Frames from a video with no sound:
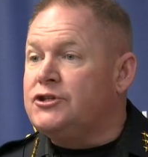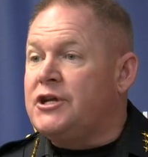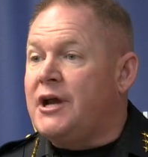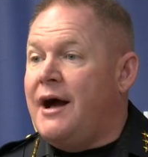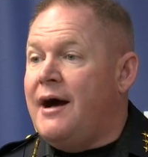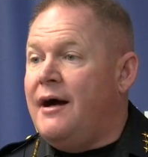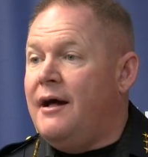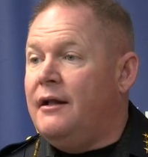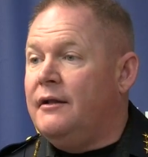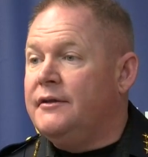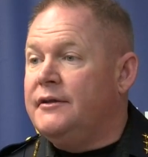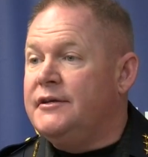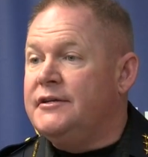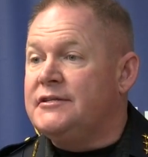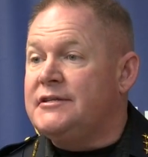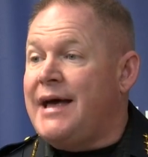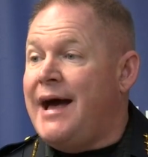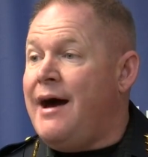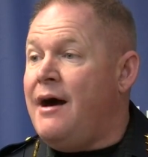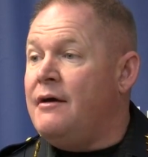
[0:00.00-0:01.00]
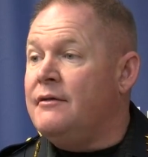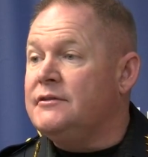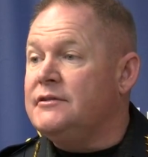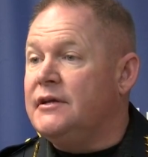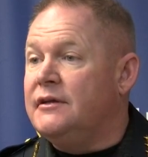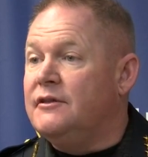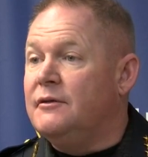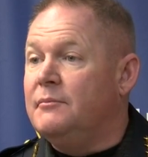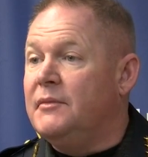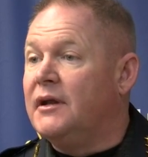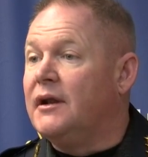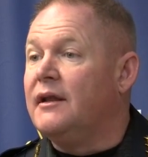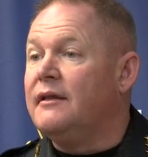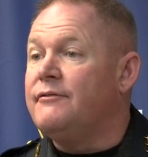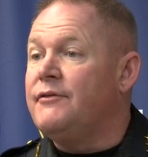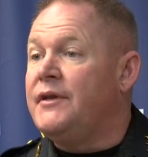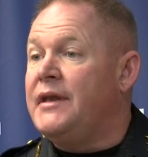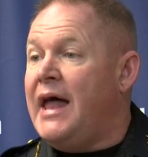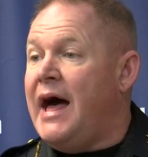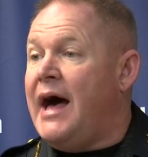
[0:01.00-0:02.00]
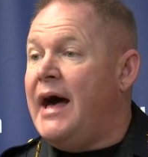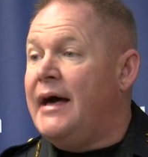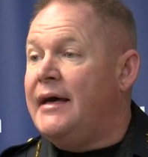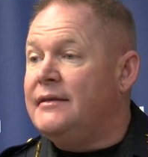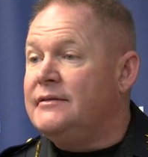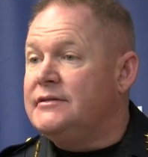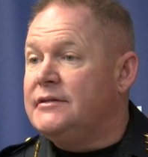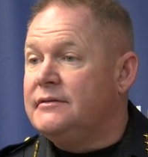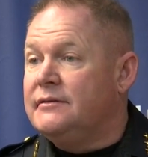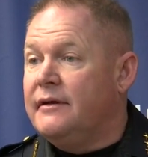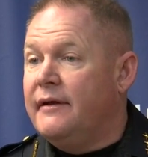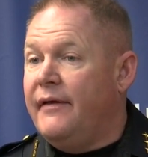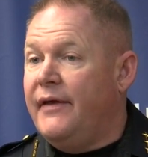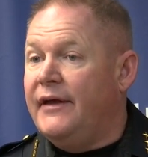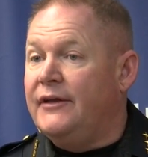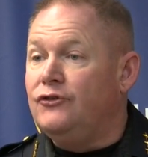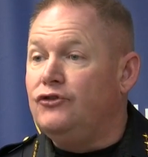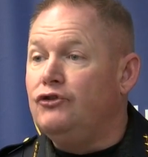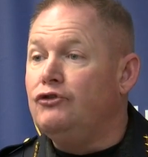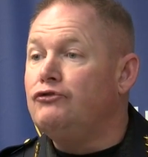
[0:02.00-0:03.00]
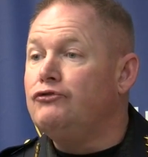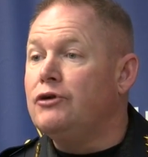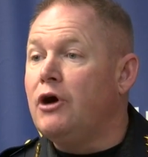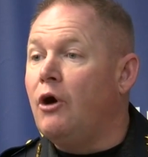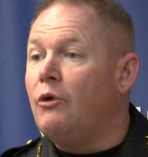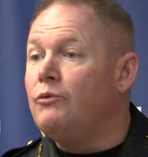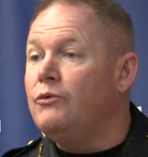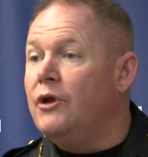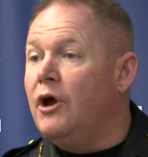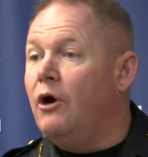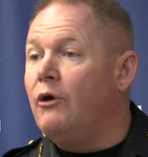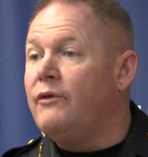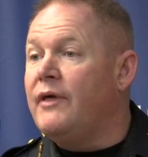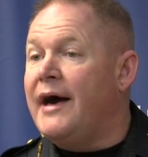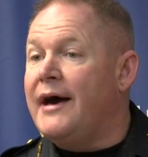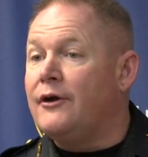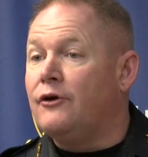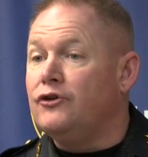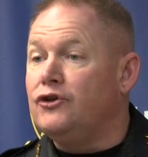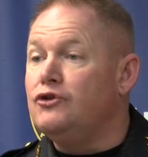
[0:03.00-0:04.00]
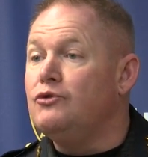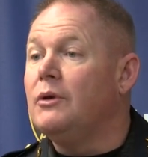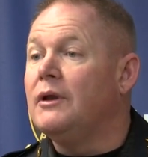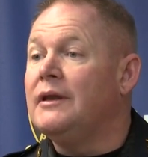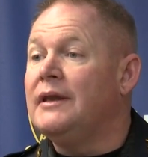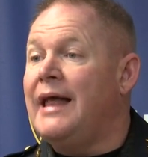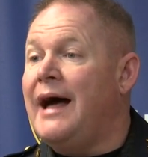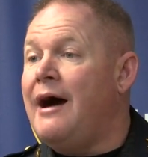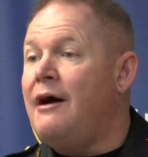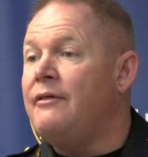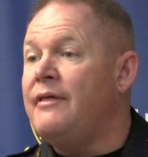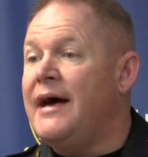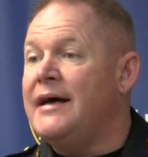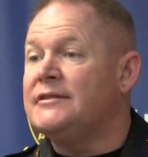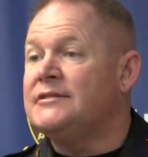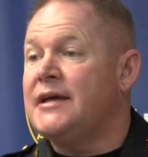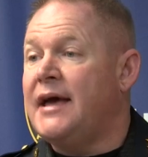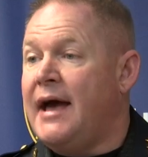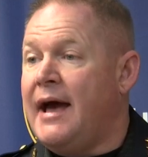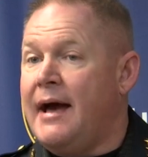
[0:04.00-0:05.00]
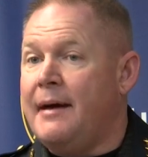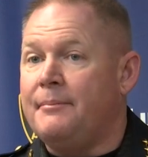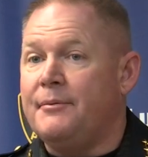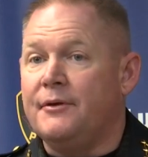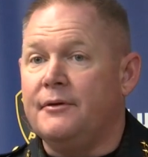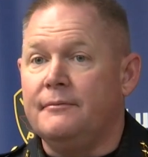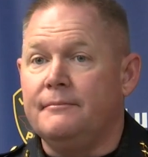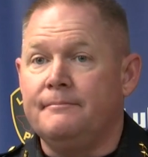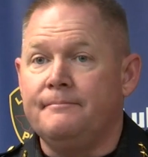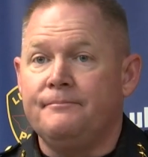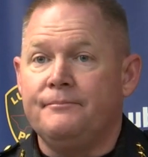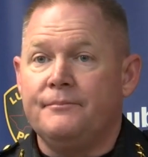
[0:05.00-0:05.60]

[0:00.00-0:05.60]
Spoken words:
child is out in the middle of the night and you don't know that, or you allow that to happen,